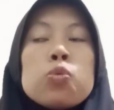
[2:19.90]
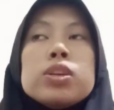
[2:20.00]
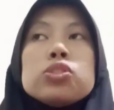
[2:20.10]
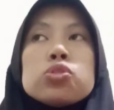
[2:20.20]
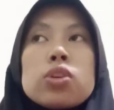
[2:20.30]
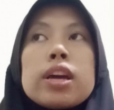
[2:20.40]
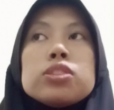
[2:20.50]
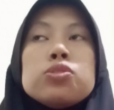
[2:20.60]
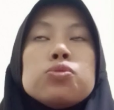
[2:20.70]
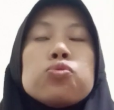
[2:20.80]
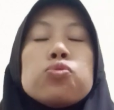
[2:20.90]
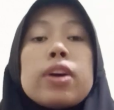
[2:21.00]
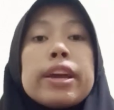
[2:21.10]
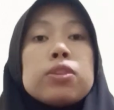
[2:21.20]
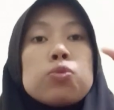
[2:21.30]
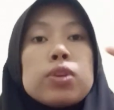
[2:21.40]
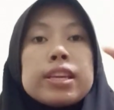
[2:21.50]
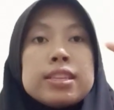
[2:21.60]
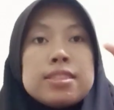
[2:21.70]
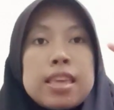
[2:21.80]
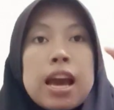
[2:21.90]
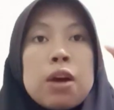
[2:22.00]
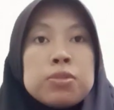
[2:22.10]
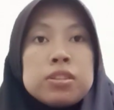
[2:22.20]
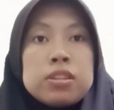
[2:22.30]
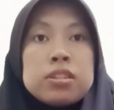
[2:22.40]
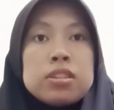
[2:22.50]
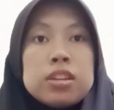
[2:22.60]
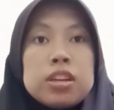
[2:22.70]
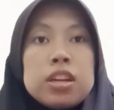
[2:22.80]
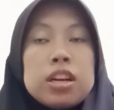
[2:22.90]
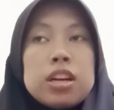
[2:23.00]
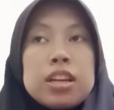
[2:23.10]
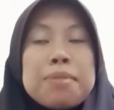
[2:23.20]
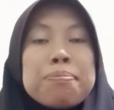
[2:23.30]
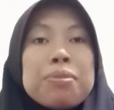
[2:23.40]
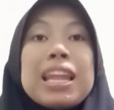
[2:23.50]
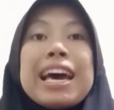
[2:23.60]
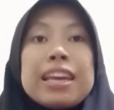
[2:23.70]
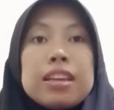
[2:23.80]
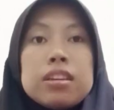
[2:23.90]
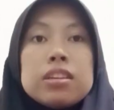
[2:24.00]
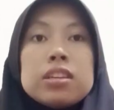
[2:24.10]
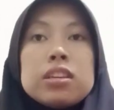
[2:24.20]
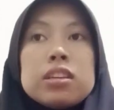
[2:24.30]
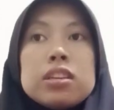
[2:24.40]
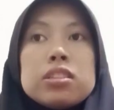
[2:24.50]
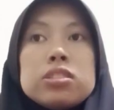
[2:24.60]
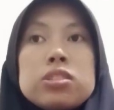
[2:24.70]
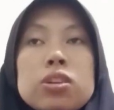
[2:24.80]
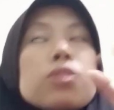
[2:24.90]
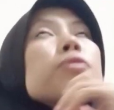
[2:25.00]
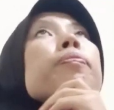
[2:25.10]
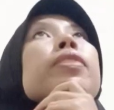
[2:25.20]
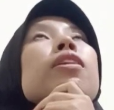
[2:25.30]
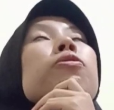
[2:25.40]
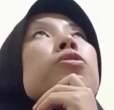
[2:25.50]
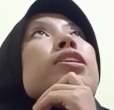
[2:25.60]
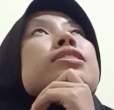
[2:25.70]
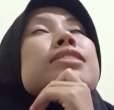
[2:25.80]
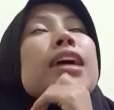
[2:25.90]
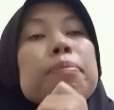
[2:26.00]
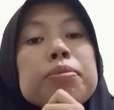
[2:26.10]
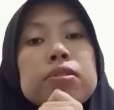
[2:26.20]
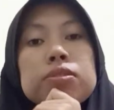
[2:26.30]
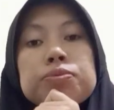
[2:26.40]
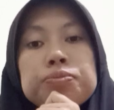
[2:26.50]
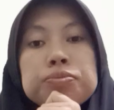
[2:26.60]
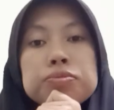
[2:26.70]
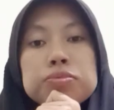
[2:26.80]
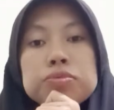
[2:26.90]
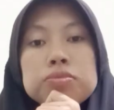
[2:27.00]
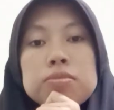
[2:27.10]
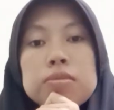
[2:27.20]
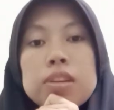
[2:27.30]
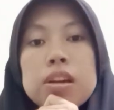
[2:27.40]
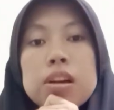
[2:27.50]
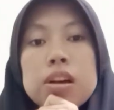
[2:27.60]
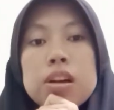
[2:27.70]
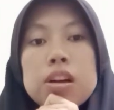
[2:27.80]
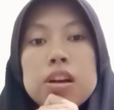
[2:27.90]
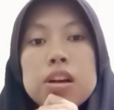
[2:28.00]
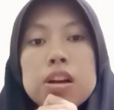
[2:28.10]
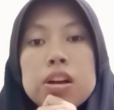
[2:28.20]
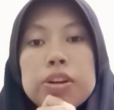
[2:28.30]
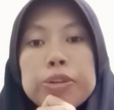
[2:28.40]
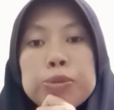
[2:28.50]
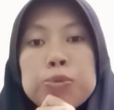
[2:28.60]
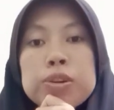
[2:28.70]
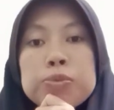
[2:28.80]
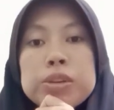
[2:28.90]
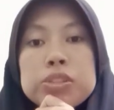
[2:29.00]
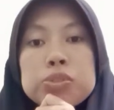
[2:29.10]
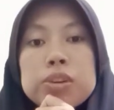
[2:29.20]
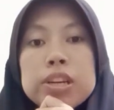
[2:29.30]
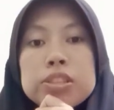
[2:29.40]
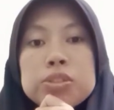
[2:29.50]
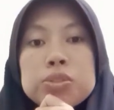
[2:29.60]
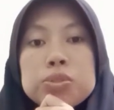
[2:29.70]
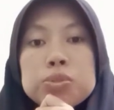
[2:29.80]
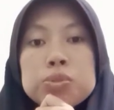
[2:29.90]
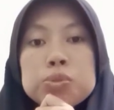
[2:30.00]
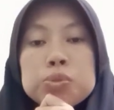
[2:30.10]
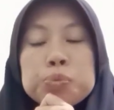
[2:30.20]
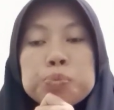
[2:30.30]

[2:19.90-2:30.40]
try to find what is the outer imply. So for example, when we try to